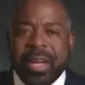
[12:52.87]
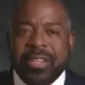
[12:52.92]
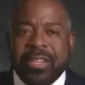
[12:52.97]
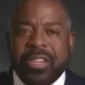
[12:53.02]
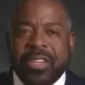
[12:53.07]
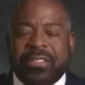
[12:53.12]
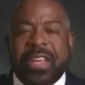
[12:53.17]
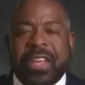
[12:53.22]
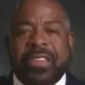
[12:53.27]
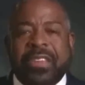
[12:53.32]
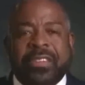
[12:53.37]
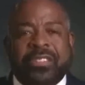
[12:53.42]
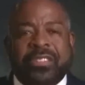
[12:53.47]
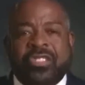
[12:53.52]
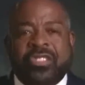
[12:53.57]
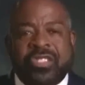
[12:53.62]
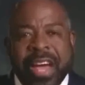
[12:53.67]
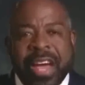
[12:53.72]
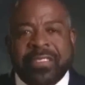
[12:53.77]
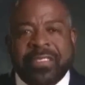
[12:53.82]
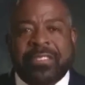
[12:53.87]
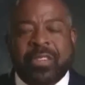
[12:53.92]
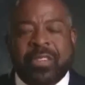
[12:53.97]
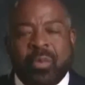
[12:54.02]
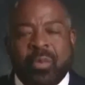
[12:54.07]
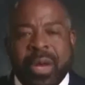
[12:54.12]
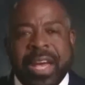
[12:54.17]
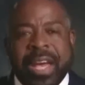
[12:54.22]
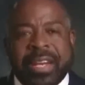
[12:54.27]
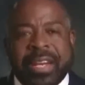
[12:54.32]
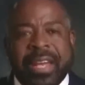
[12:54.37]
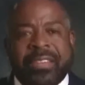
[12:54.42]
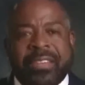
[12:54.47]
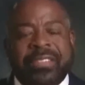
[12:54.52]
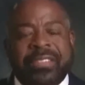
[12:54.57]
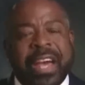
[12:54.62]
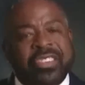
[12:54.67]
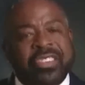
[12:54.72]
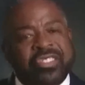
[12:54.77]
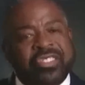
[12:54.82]
She said, it's just the way it
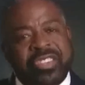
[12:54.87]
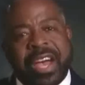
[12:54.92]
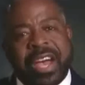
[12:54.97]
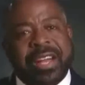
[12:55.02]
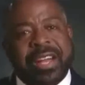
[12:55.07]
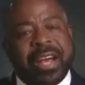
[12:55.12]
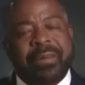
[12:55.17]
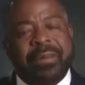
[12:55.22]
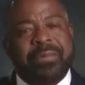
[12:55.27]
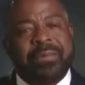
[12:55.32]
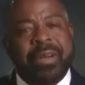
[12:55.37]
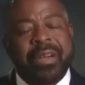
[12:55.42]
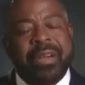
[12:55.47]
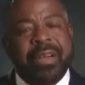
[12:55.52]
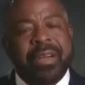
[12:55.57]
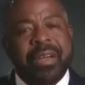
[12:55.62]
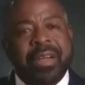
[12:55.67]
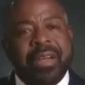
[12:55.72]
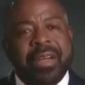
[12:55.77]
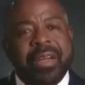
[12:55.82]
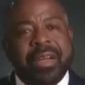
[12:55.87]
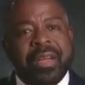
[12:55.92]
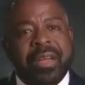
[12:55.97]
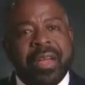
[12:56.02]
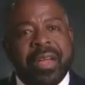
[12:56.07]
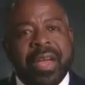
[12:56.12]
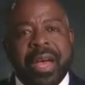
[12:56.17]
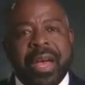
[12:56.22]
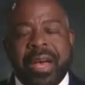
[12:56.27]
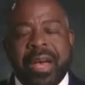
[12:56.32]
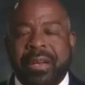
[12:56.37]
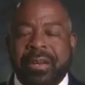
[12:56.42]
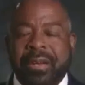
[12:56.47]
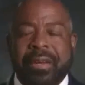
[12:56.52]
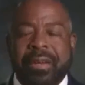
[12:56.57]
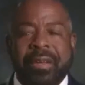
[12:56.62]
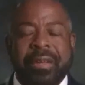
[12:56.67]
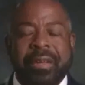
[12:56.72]
is. Now shut up. And